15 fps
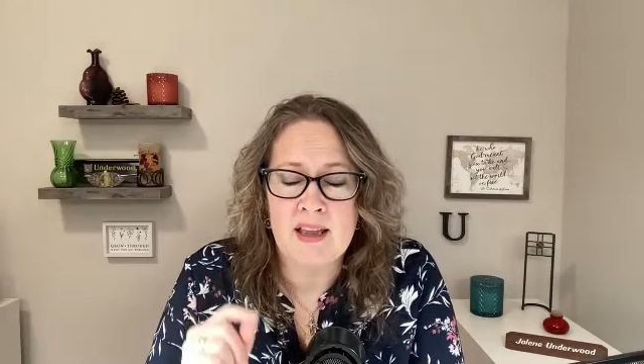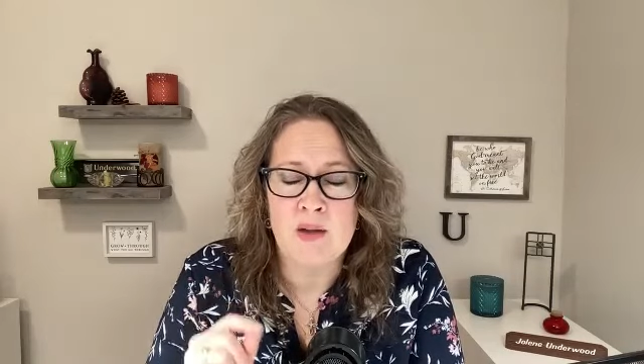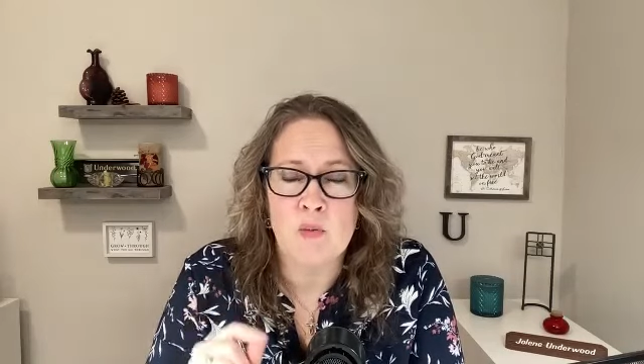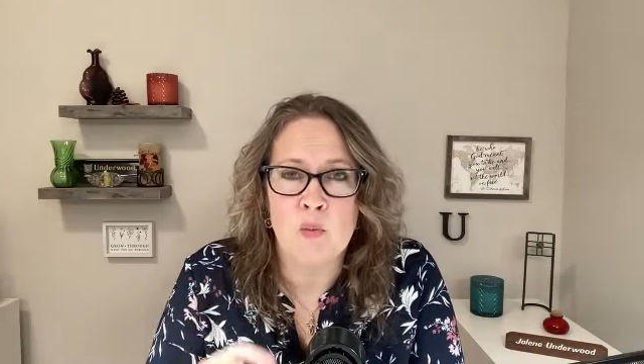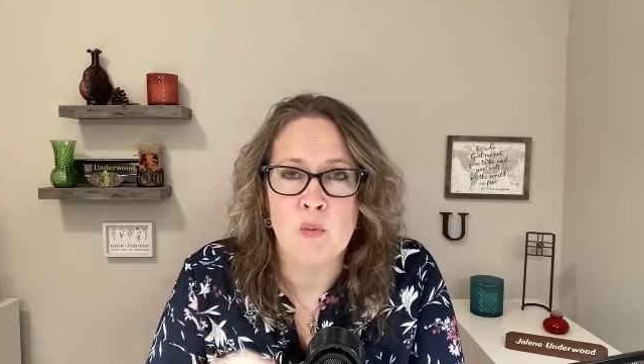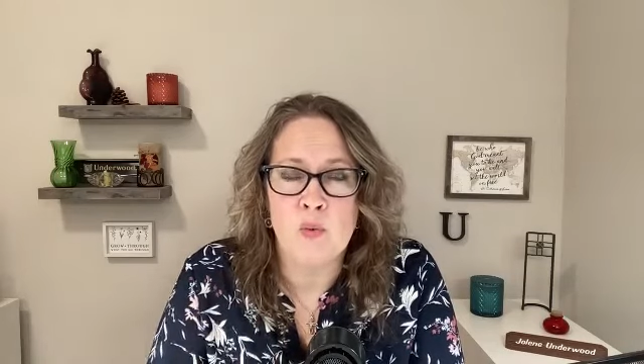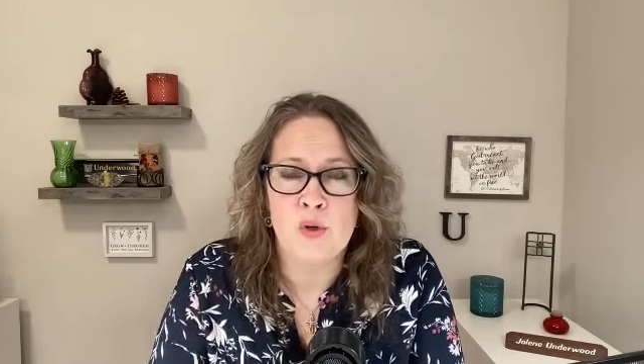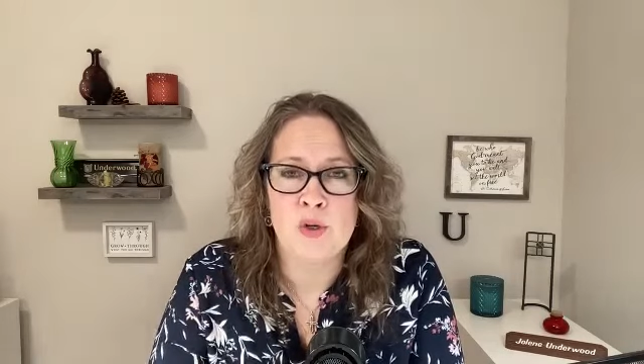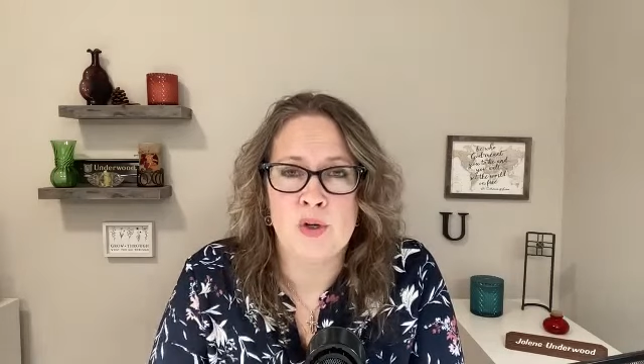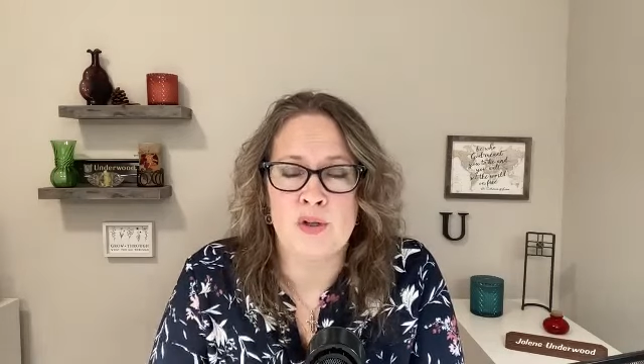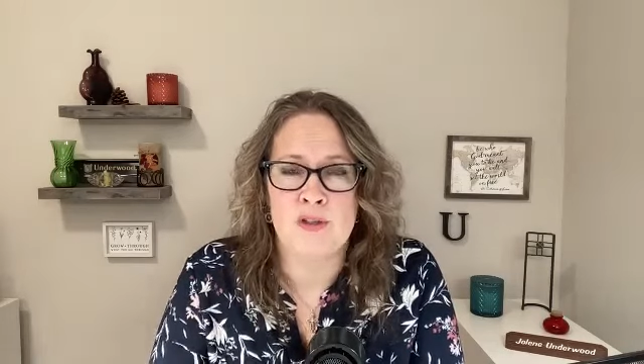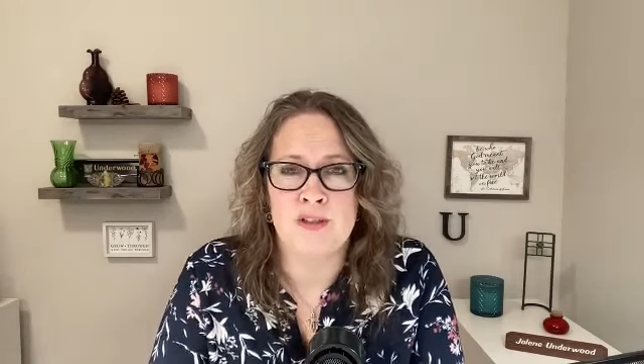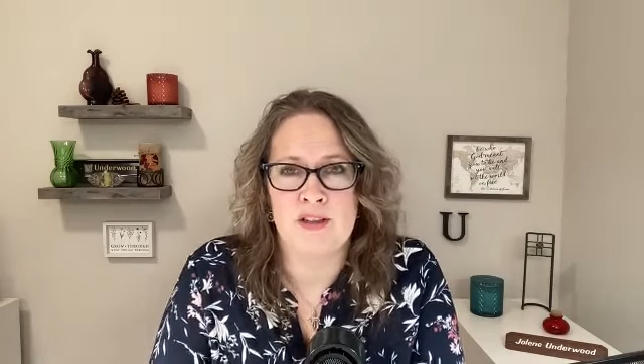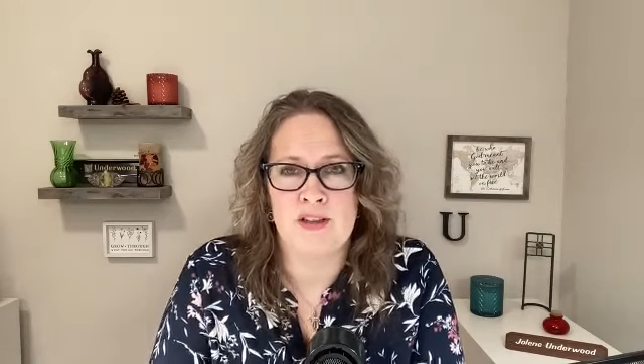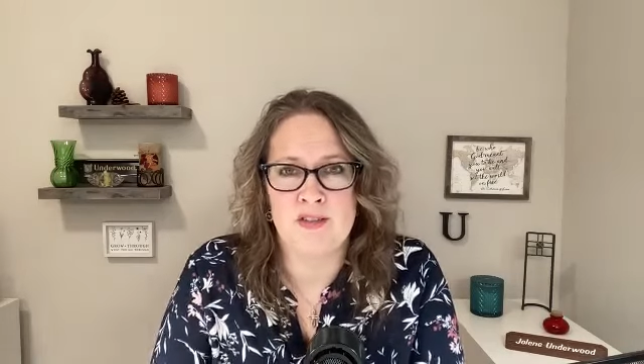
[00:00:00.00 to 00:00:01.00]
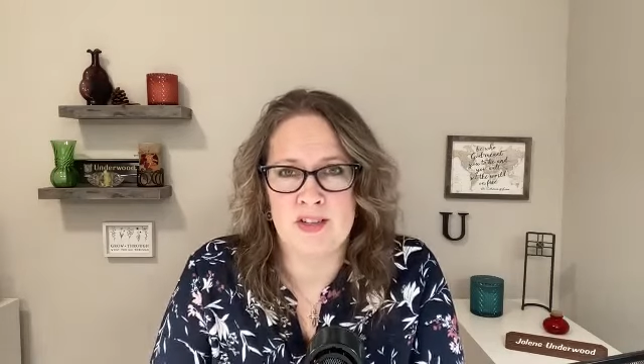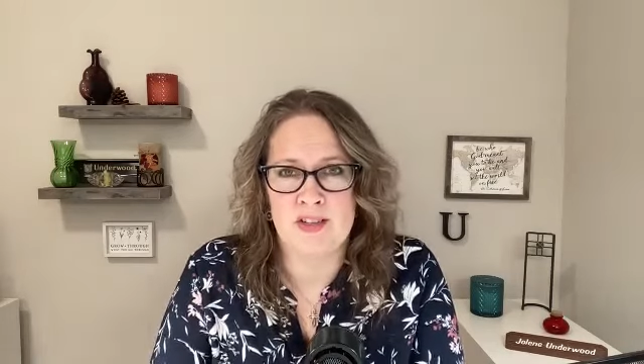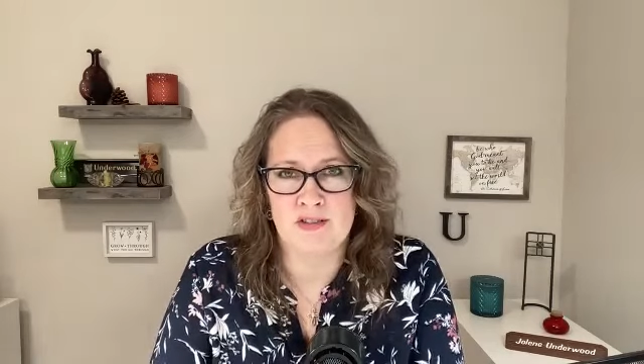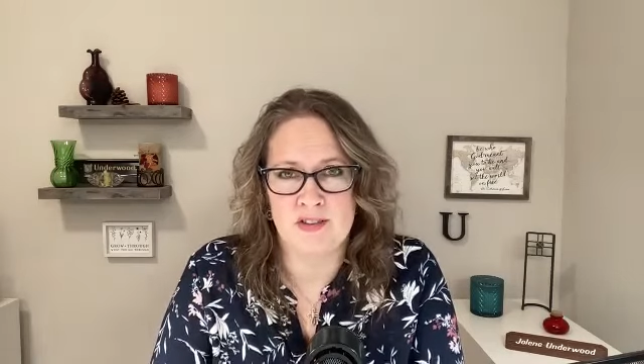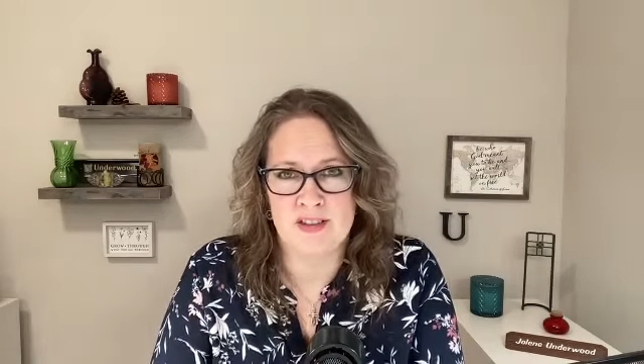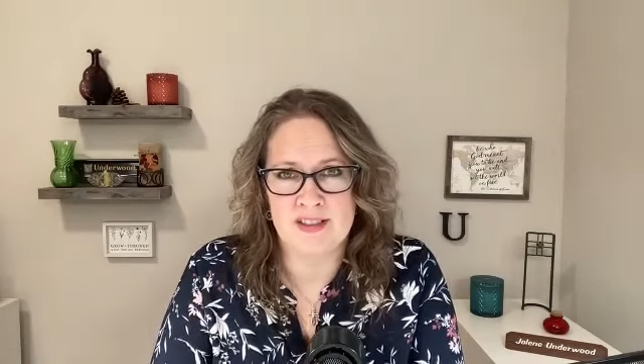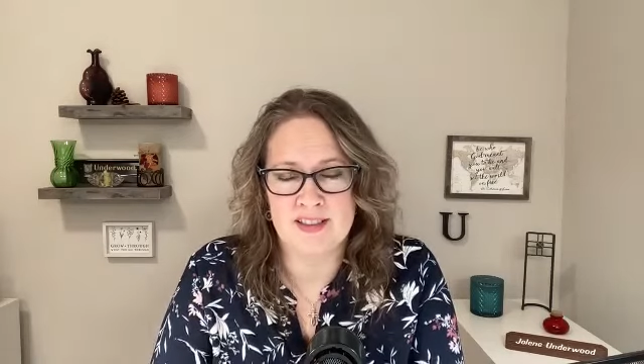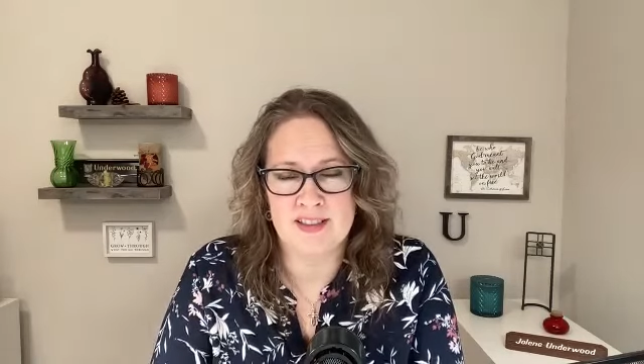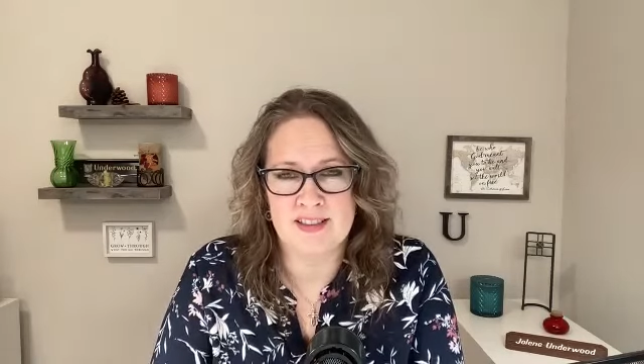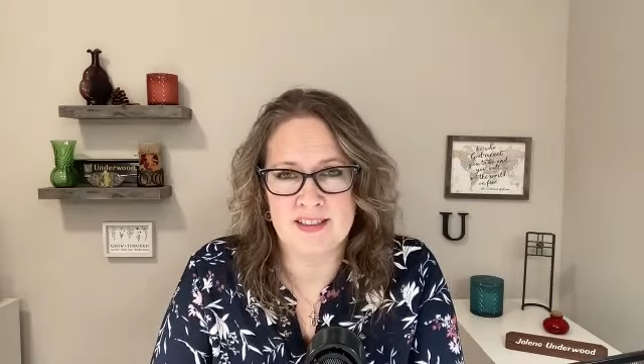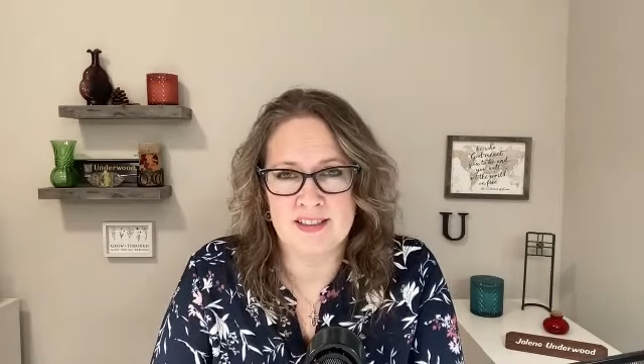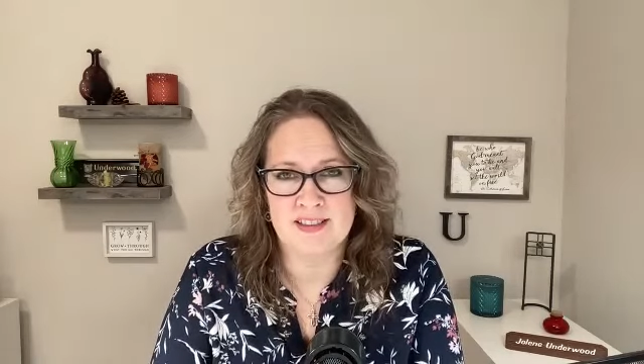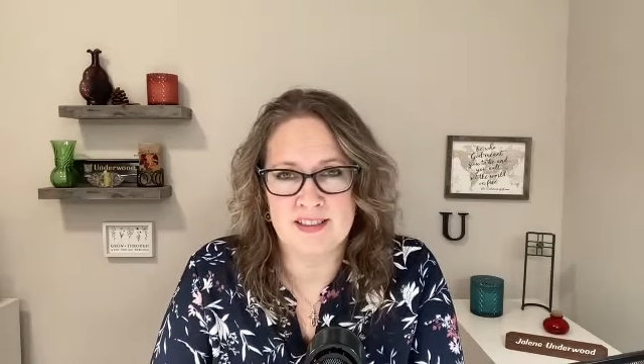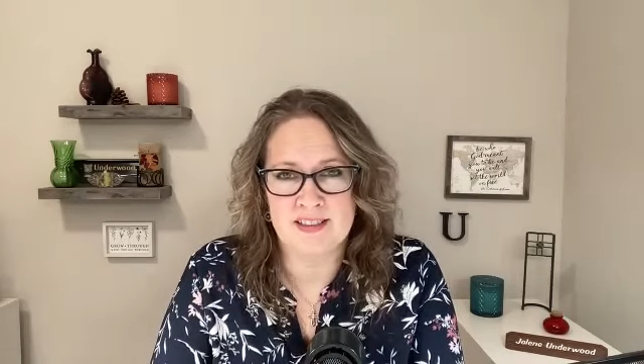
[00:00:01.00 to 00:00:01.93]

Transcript: a world of difference.